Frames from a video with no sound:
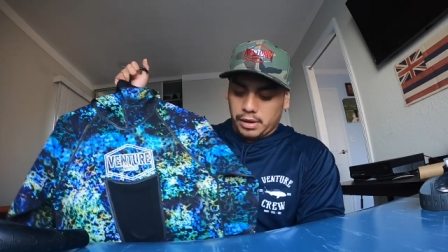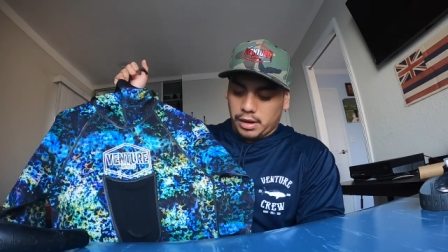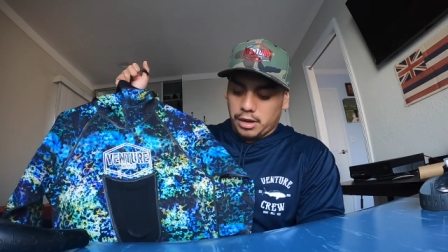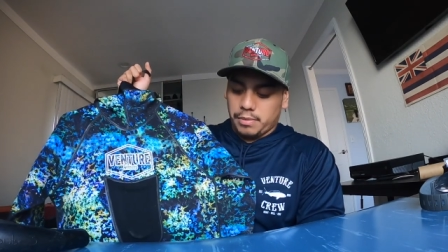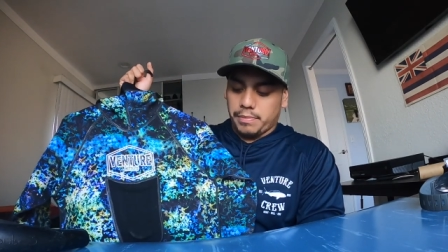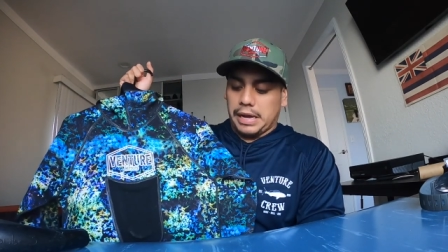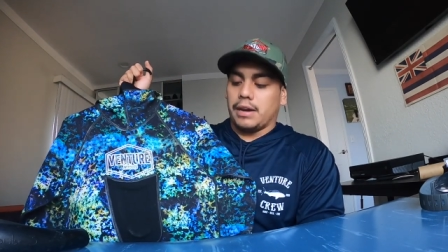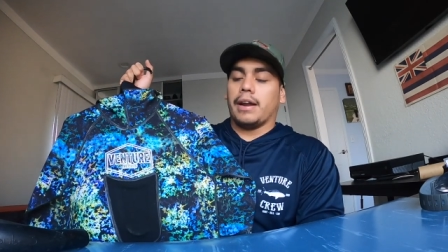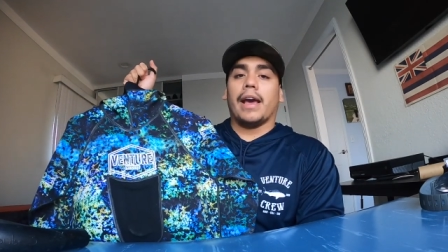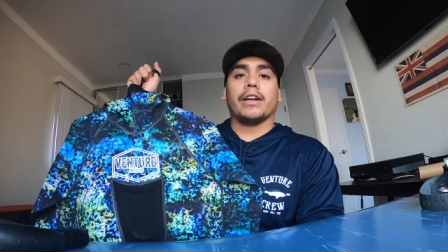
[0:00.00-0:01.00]
Um, I
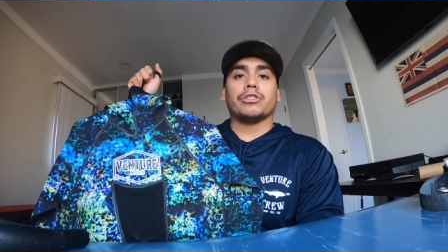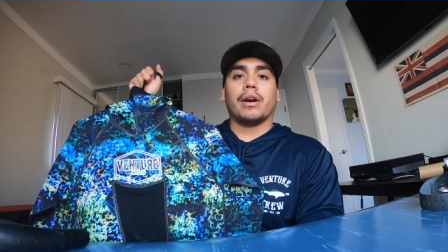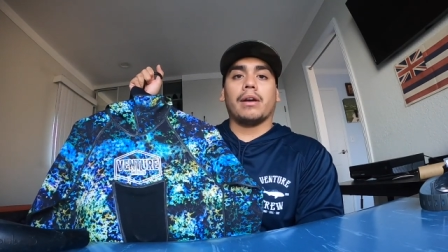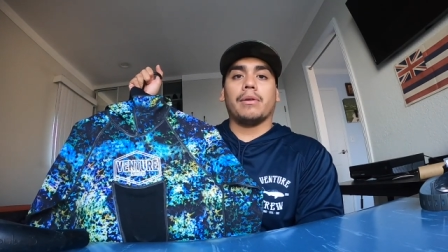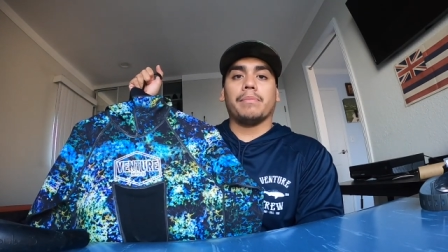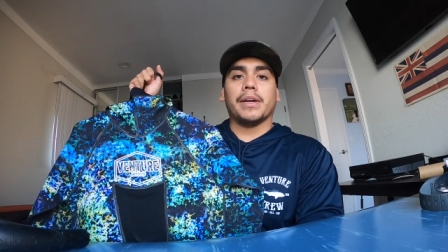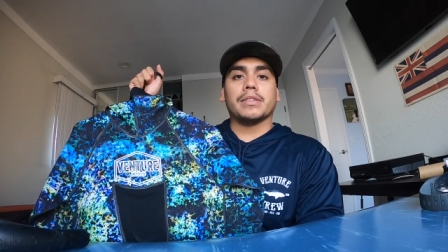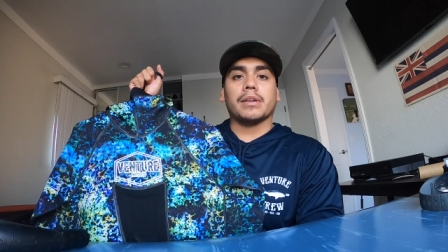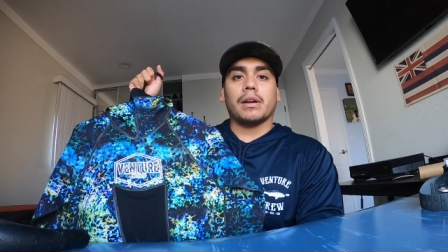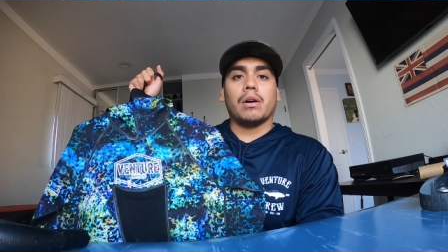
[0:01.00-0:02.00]
can hang dry them
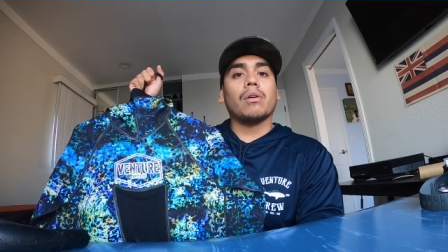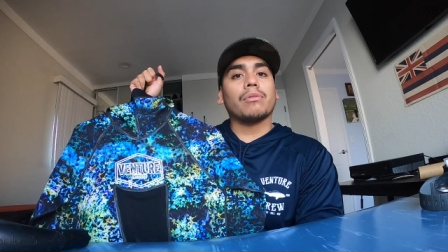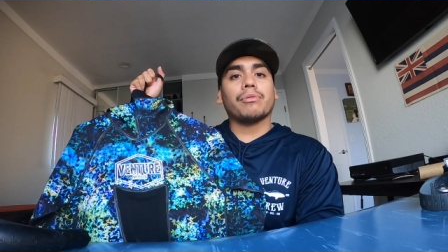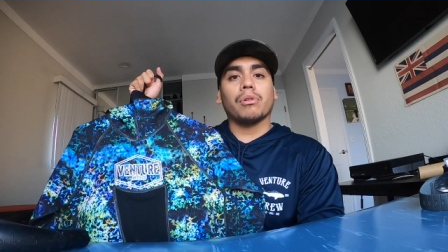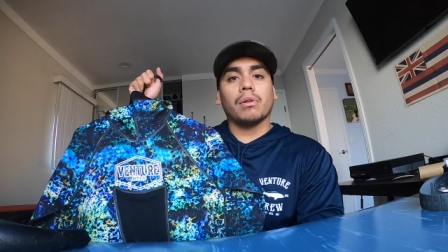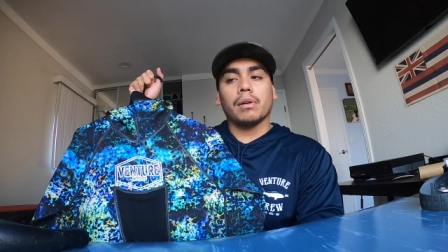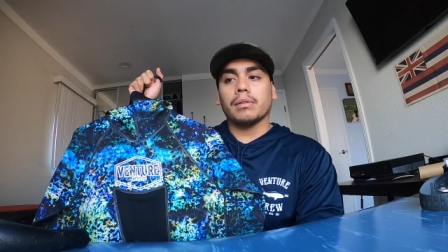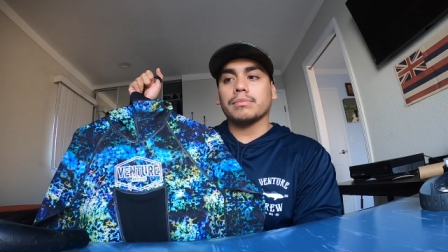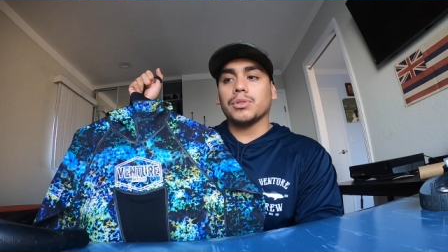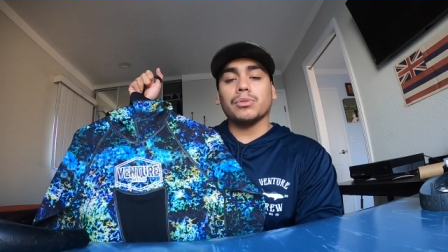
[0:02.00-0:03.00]
inside out for
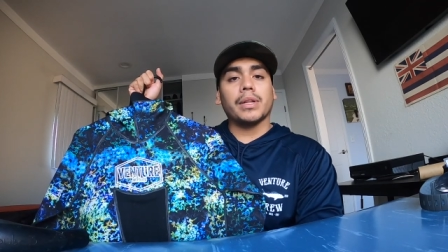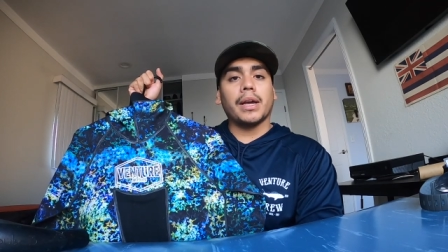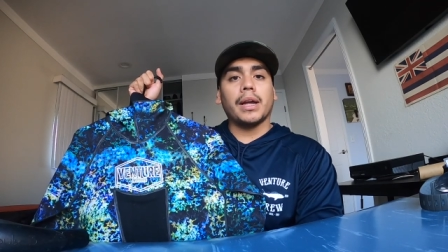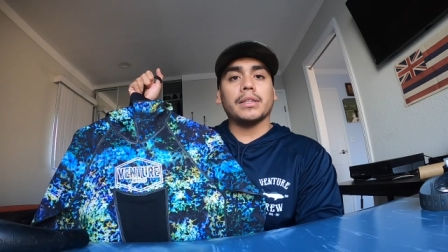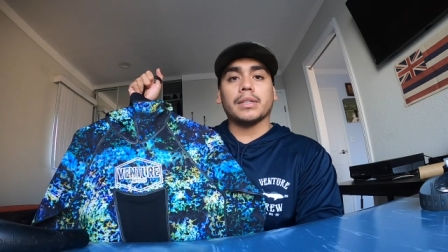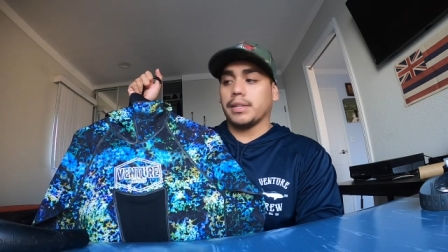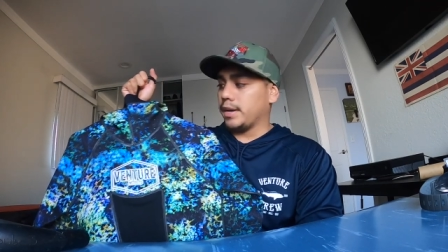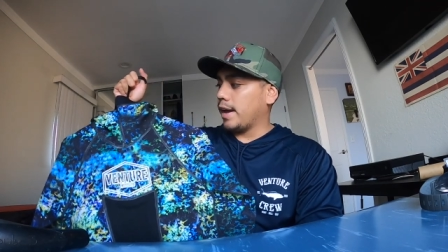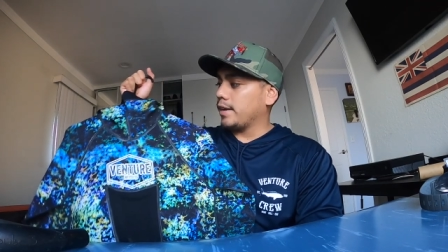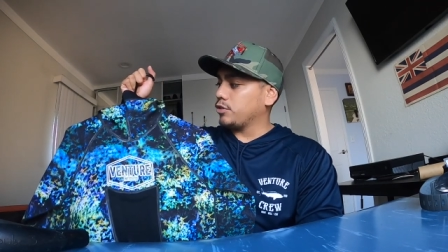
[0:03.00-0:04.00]
two days and
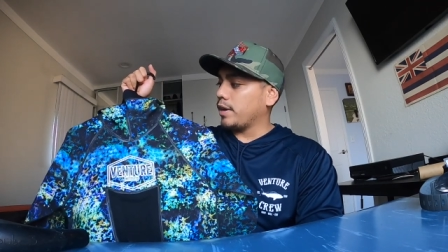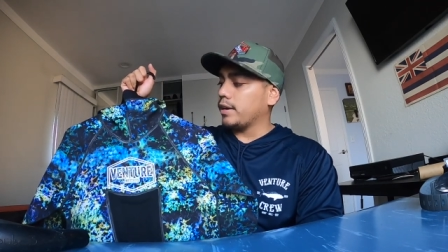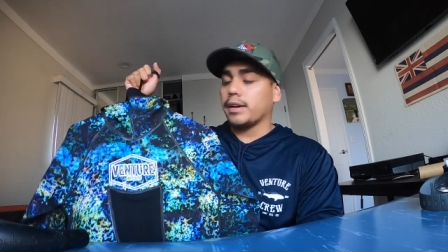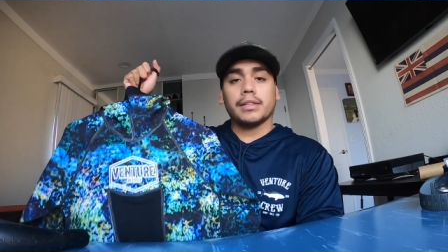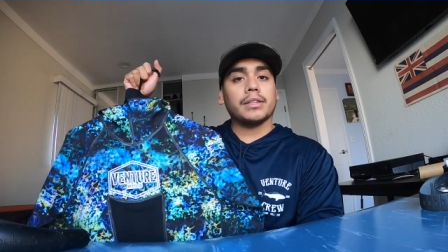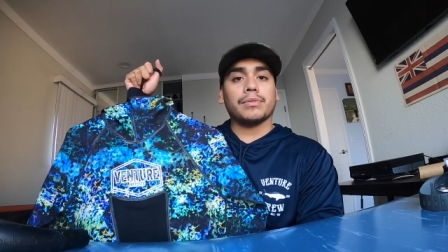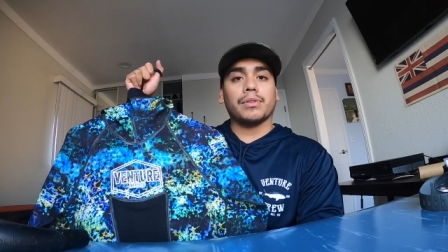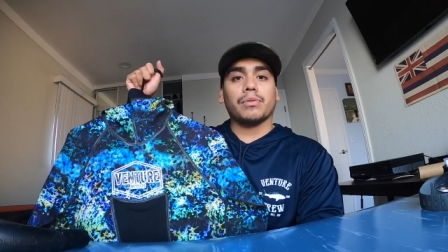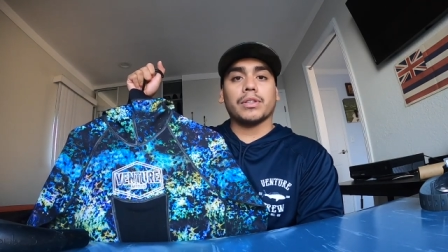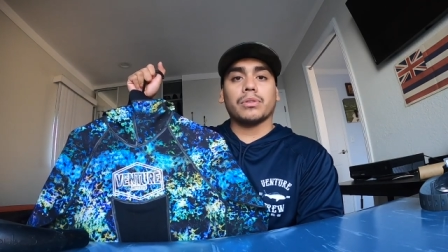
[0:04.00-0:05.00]
then hang dry it like this
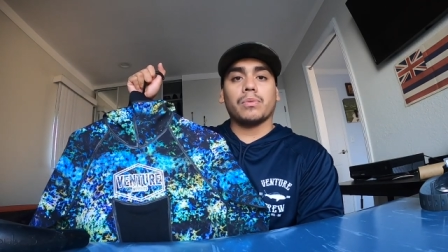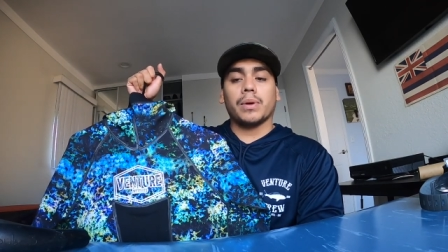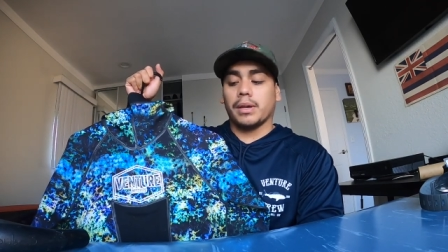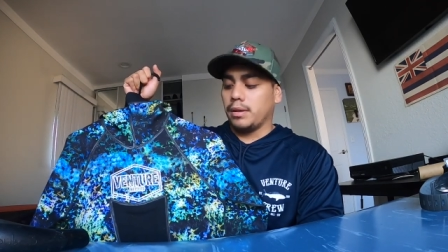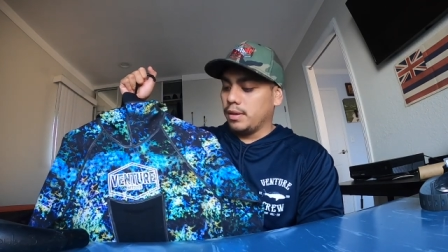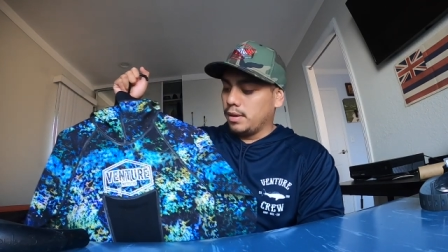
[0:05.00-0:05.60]
for the rest of the way